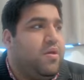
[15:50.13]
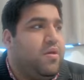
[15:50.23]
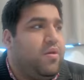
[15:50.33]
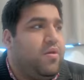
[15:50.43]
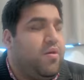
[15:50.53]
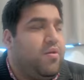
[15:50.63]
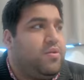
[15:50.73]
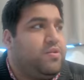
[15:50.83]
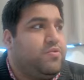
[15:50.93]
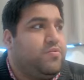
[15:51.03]

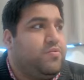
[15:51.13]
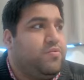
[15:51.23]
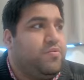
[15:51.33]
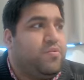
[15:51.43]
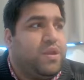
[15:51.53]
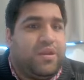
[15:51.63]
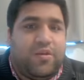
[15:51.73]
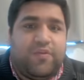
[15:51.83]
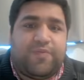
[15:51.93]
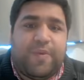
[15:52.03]
on to read
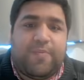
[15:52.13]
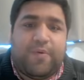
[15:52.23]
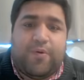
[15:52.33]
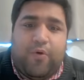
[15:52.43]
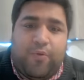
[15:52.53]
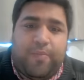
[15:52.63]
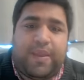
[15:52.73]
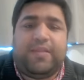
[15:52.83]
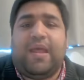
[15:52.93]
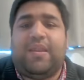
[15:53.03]
newspaper
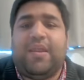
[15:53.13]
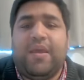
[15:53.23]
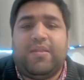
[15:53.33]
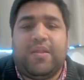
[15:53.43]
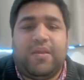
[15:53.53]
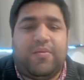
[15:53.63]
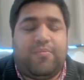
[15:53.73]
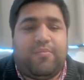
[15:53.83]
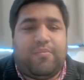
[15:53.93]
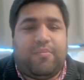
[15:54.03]
hoping that there
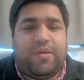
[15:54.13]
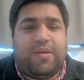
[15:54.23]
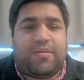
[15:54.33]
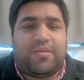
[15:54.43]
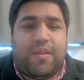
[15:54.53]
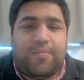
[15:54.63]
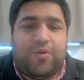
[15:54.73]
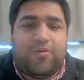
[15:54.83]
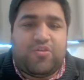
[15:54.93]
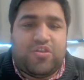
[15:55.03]

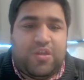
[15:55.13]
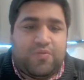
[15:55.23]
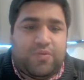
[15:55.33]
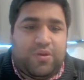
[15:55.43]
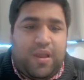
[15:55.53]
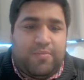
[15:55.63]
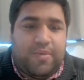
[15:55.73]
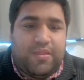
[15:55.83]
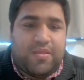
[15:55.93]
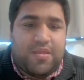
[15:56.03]
some good change would
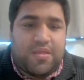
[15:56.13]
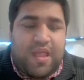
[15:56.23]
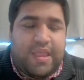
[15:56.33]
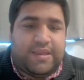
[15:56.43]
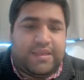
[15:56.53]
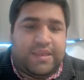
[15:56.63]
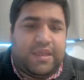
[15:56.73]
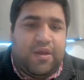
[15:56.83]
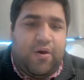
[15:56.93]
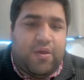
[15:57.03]
come in the
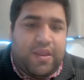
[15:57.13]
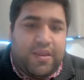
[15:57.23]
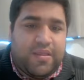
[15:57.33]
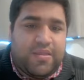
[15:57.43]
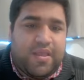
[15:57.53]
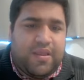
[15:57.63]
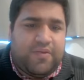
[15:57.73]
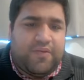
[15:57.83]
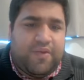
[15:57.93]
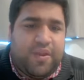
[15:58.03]
society or in his
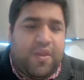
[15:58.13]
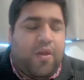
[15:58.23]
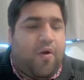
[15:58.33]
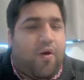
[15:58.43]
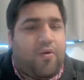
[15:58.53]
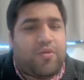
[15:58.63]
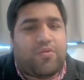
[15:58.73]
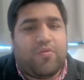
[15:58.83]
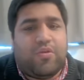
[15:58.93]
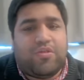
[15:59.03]
country, or a
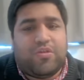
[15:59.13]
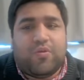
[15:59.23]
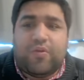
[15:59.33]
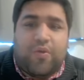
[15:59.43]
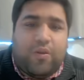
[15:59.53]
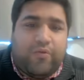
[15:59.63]
soldier who's